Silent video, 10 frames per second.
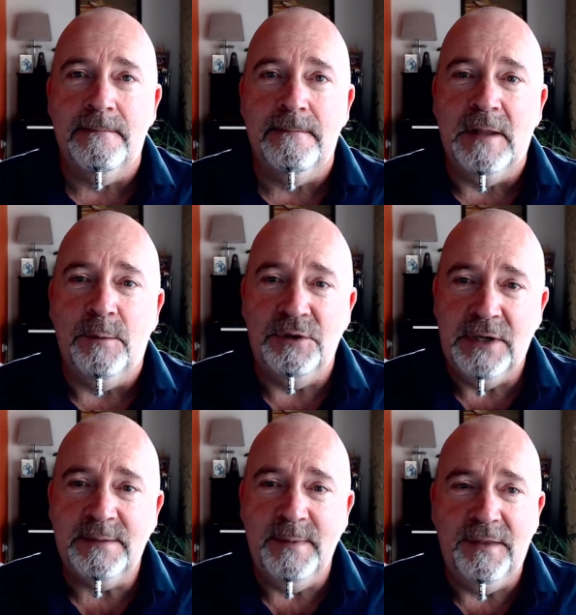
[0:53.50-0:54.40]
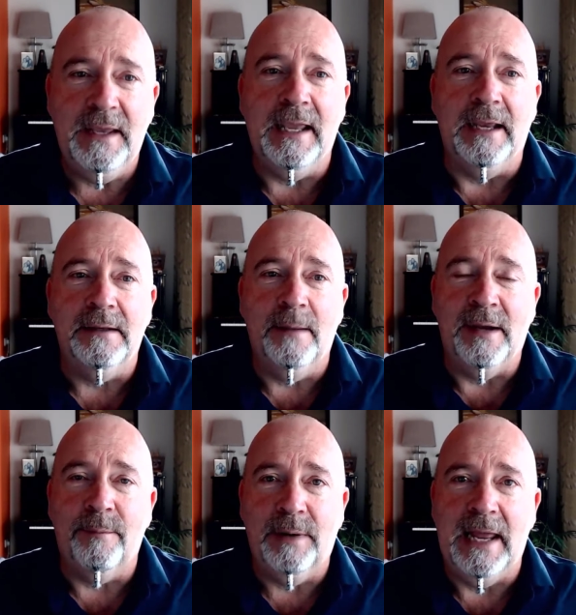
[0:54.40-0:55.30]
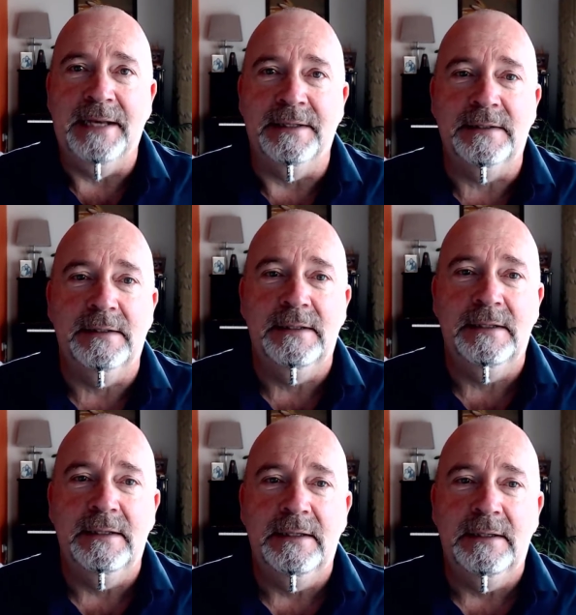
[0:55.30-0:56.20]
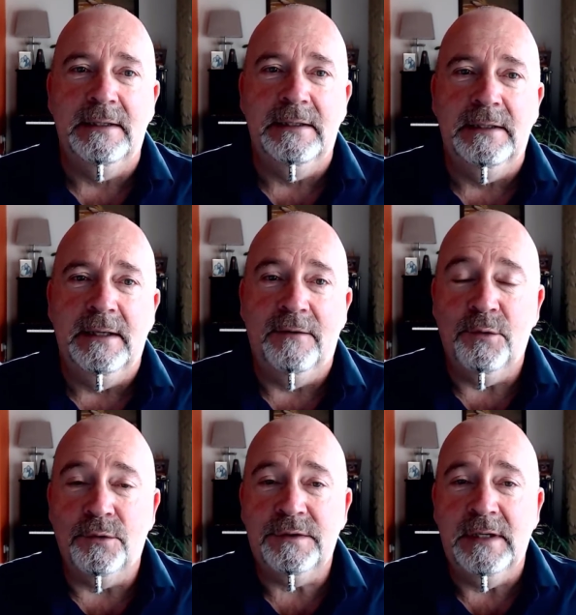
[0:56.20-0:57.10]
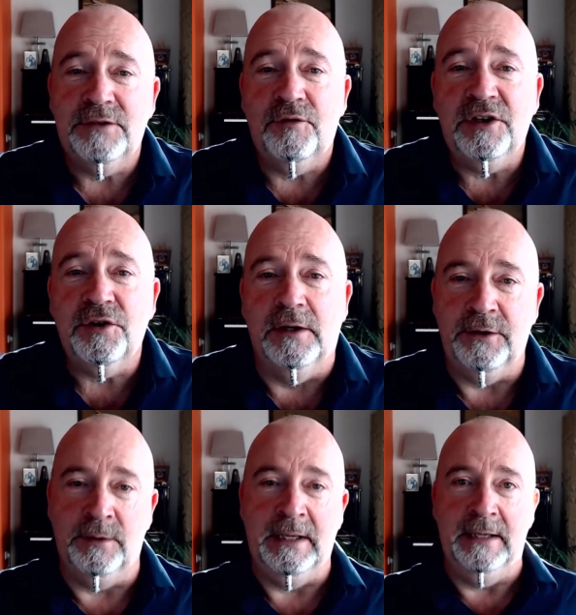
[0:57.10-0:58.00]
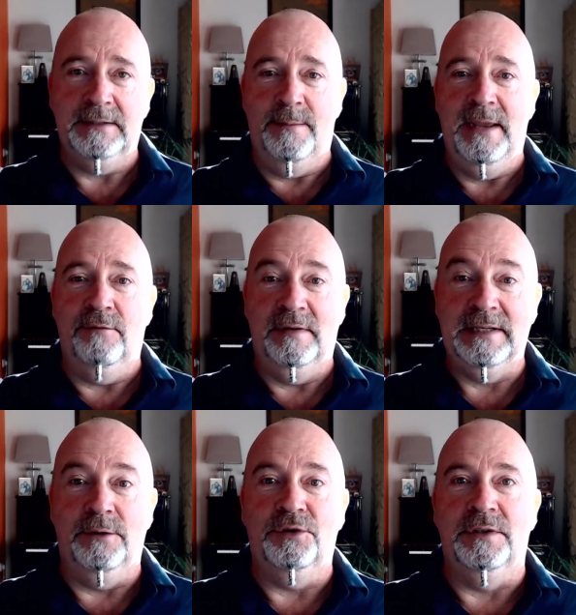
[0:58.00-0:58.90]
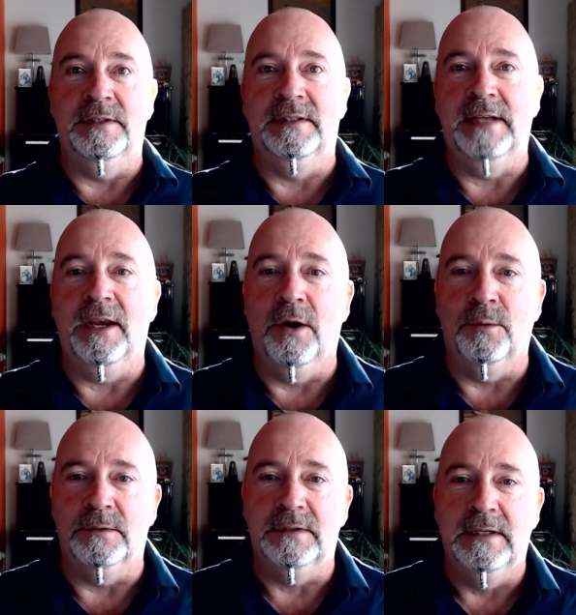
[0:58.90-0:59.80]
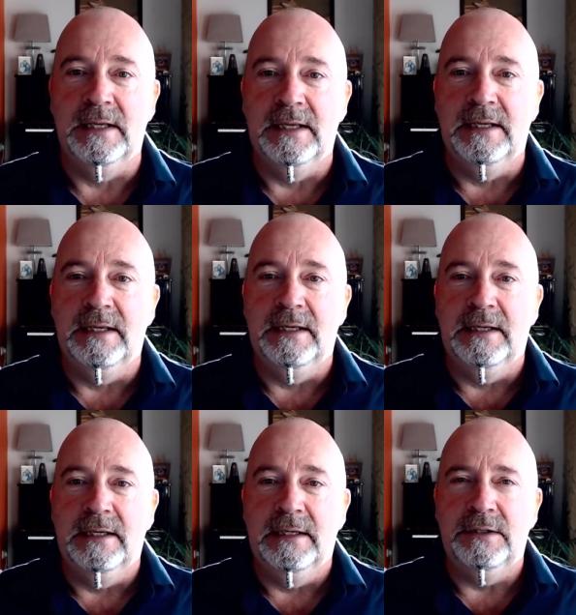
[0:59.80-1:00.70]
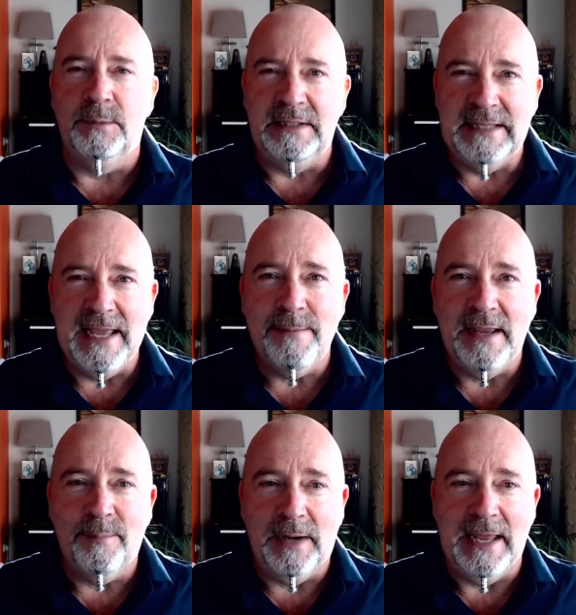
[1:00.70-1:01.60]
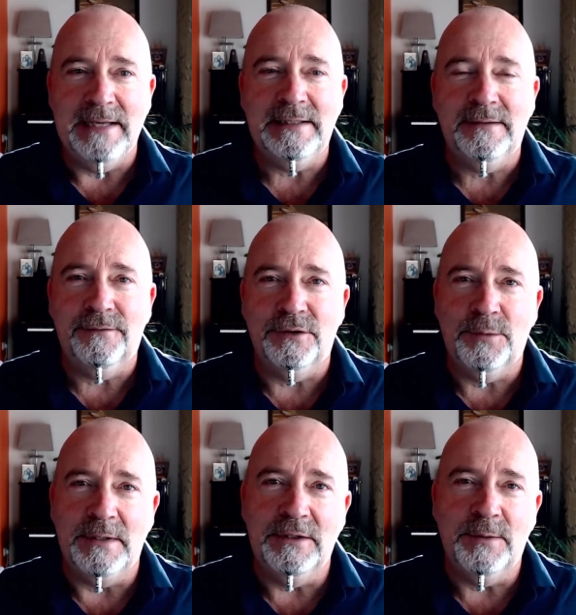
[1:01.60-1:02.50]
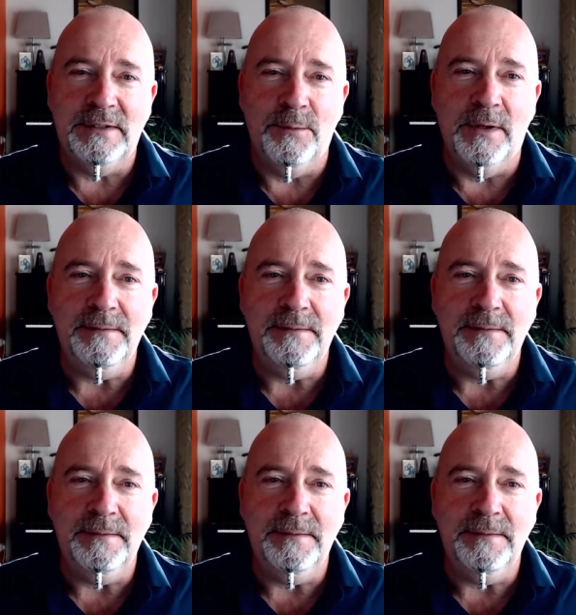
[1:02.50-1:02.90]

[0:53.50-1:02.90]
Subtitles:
Which gets me thinking about plans. Of course, it's traditional at New Year to make resolutions and set goals. Do we dare make plans for 2021?